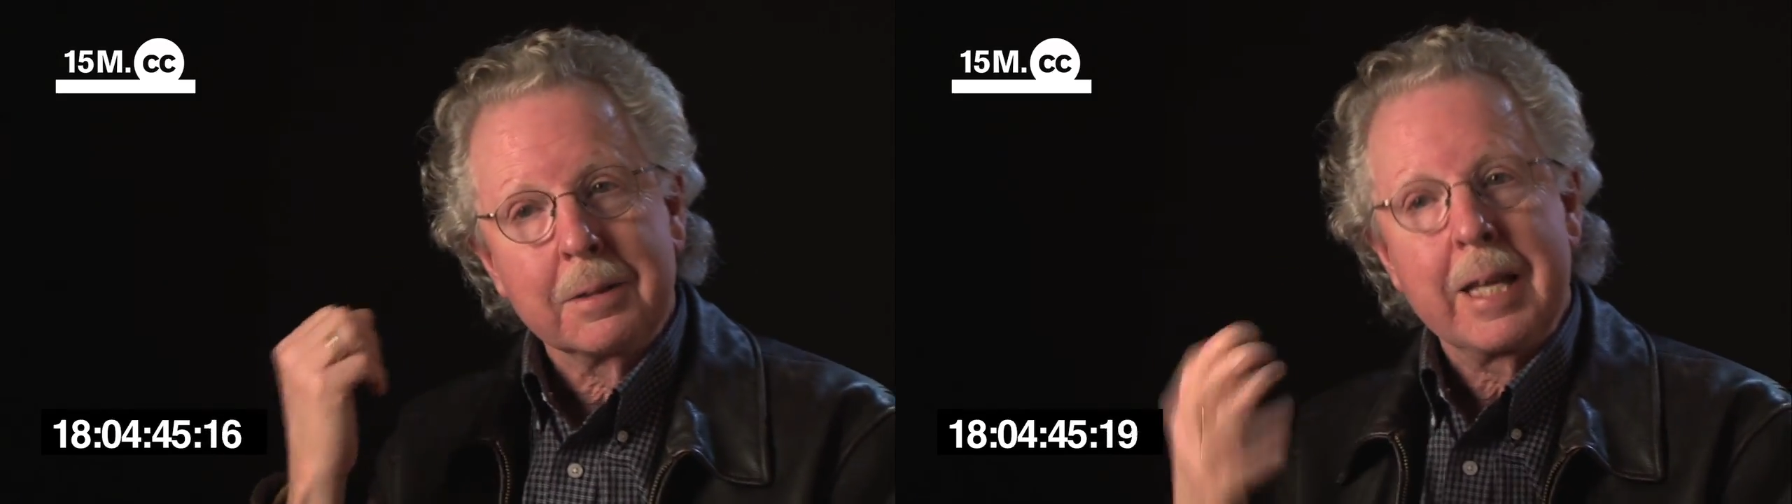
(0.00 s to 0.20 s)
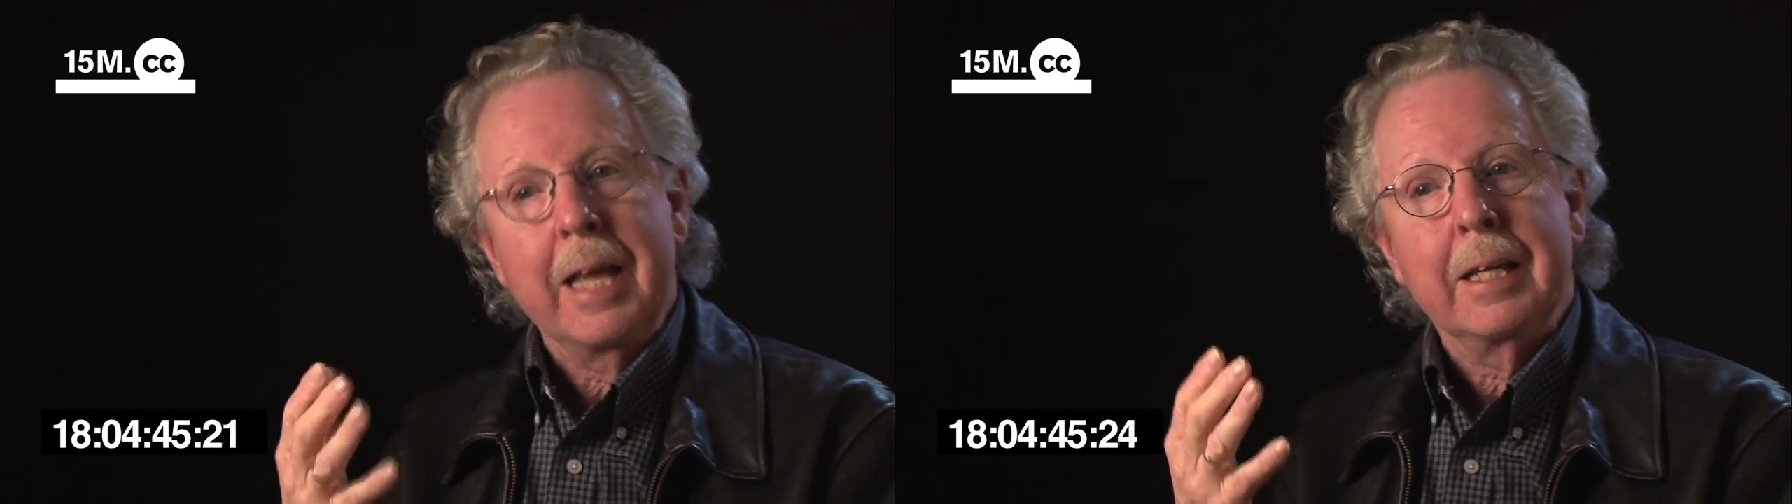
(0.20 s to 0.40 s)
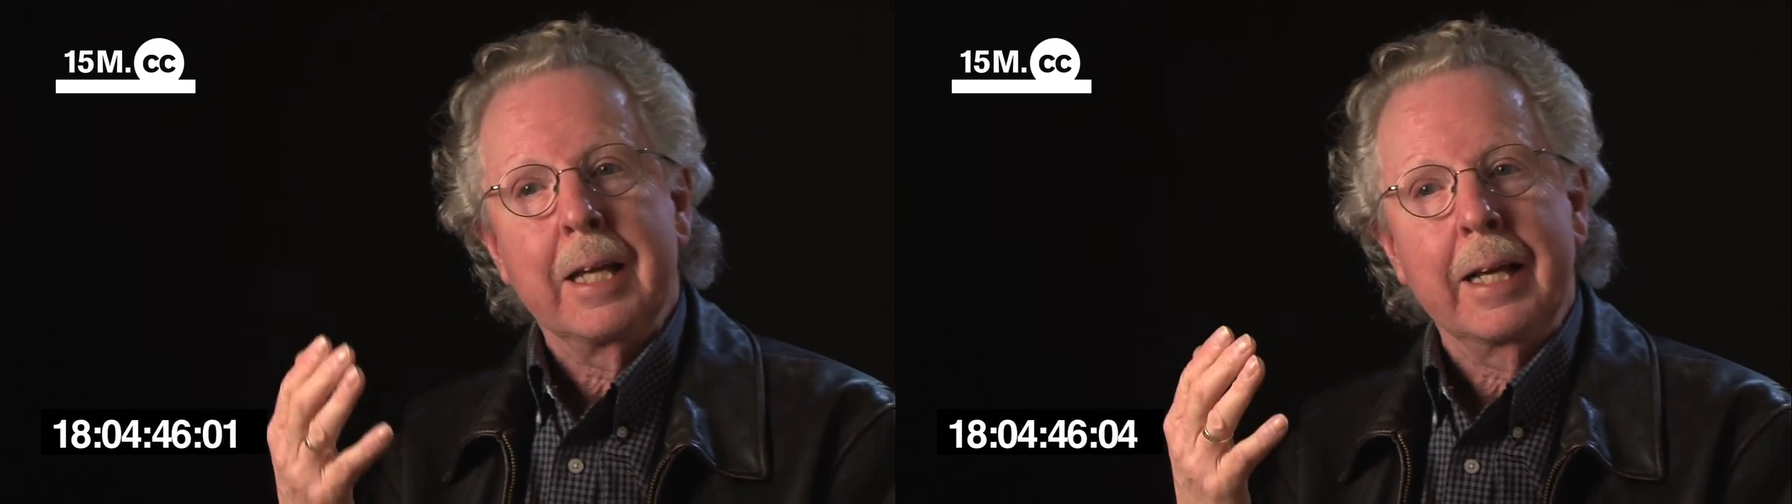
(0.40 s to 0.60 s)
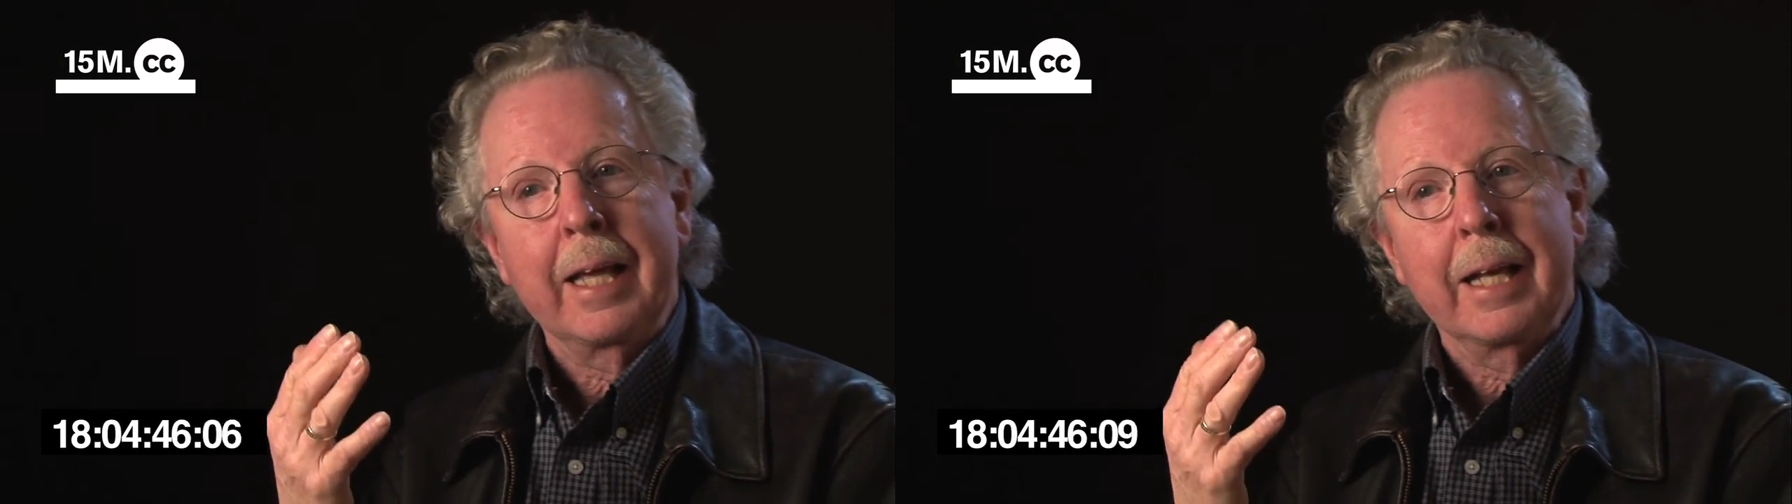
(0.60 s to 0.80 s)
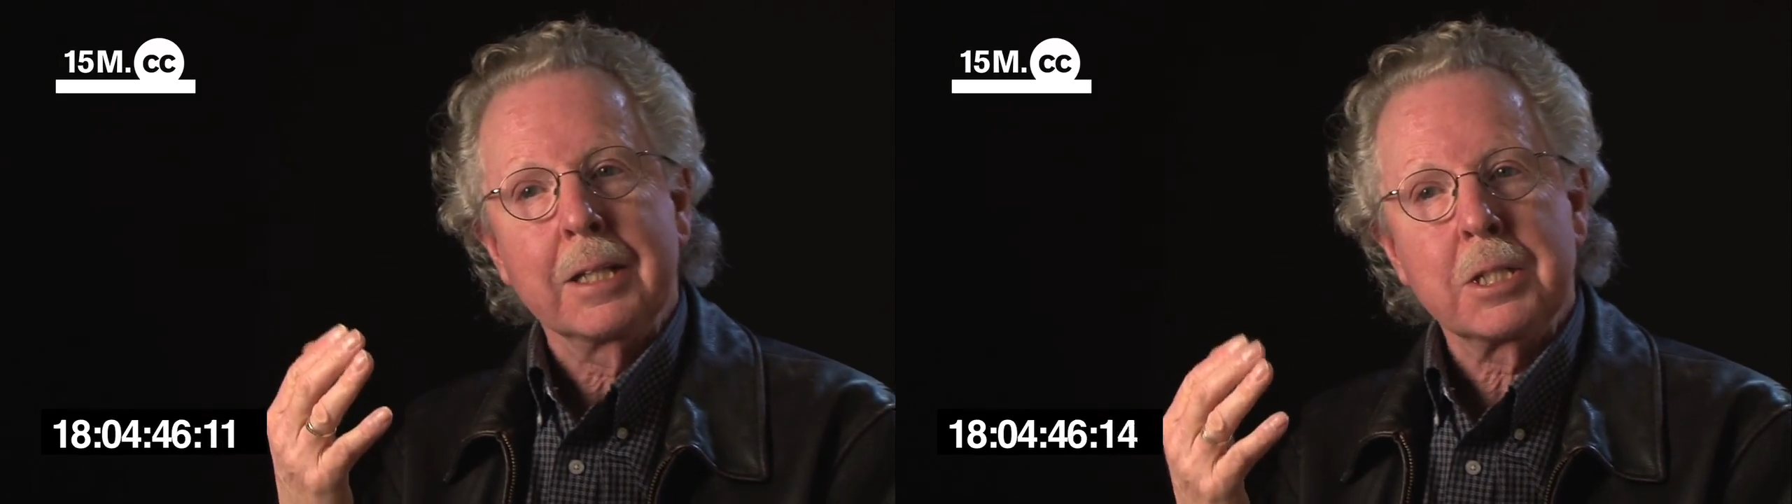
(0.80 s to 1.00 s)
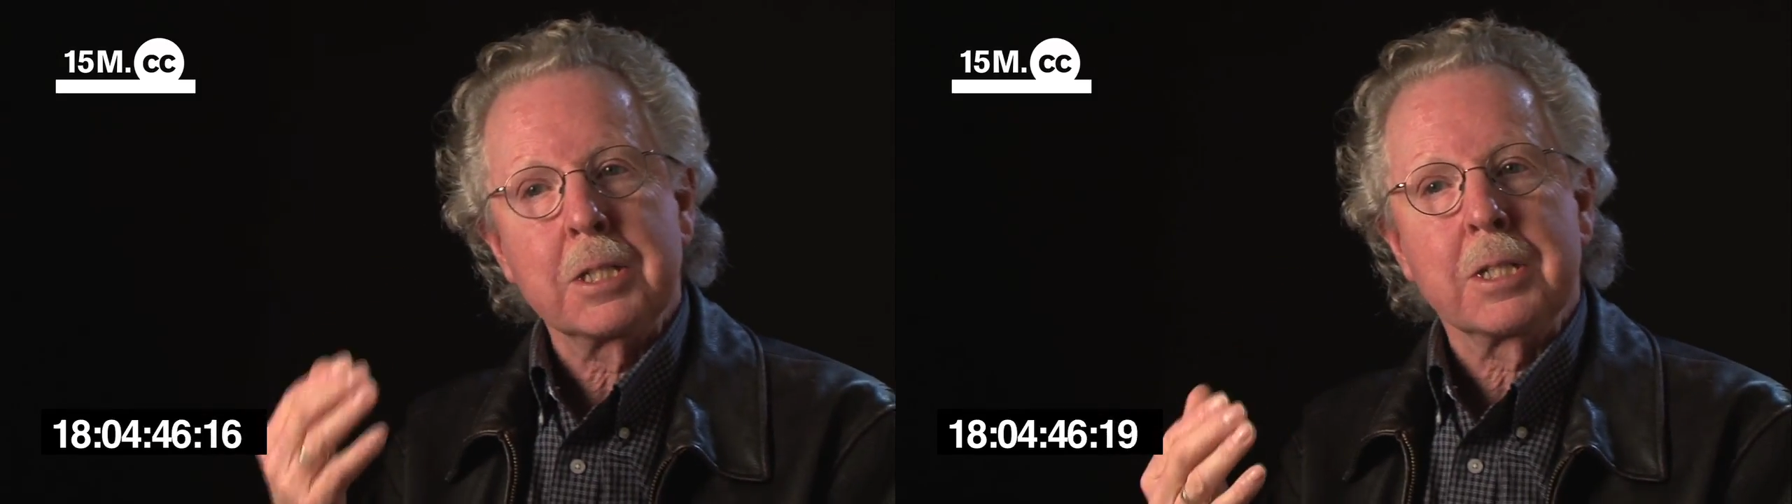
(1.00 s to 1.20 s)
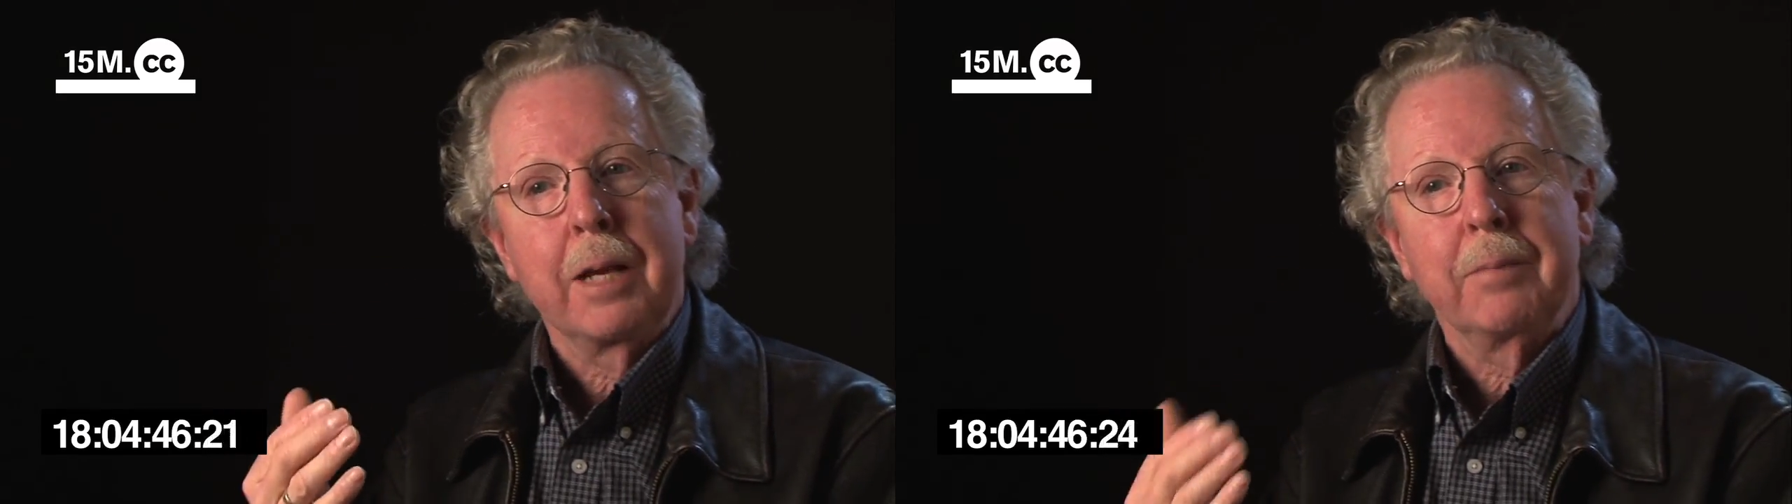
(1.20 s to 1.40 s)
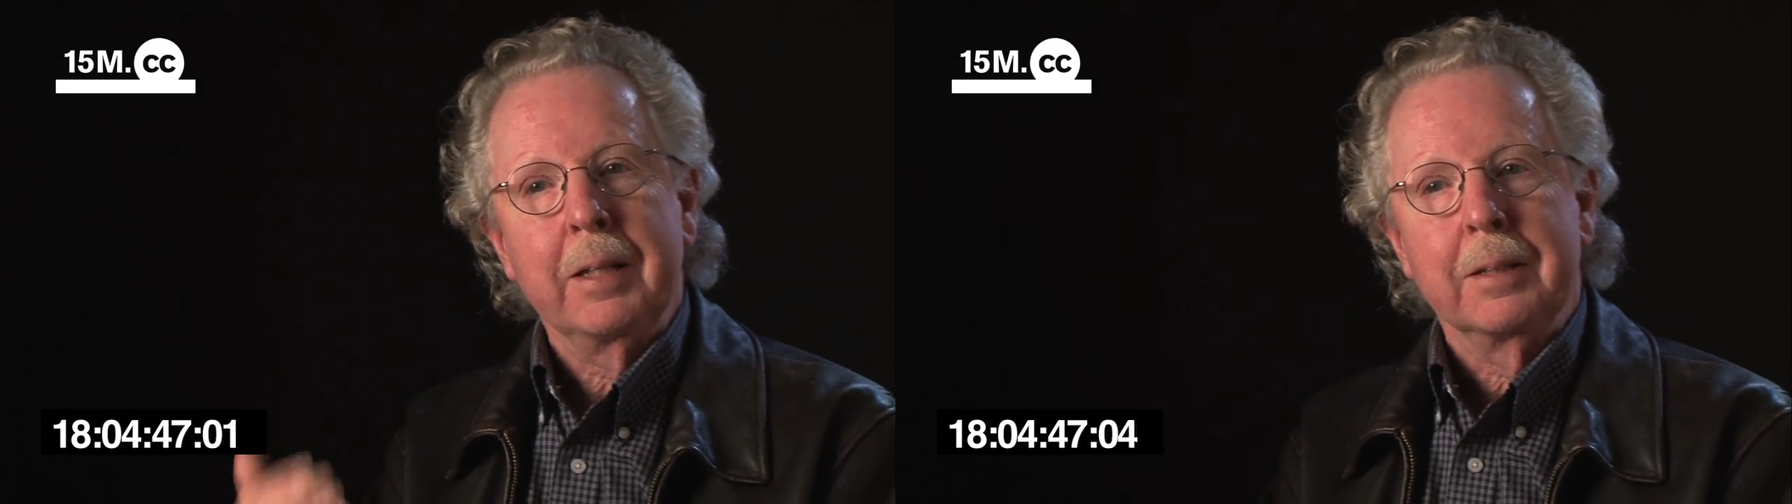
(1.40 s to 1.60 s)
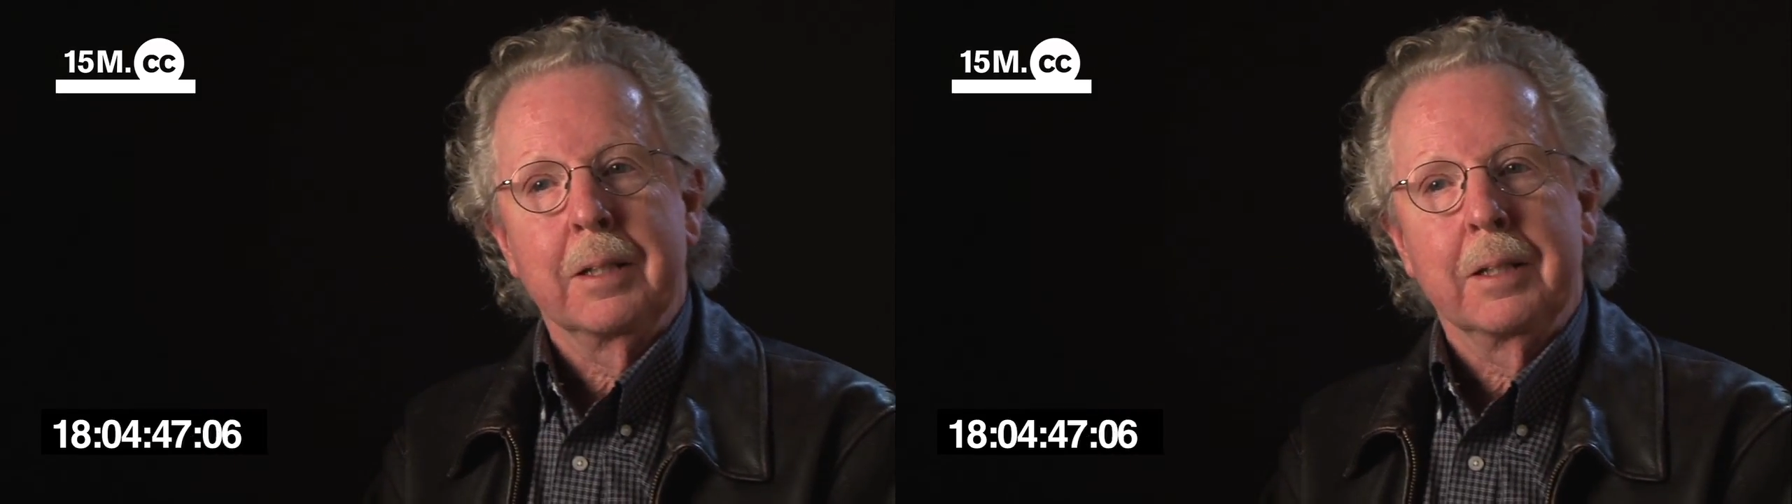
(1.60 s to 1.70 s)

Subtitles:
taken against something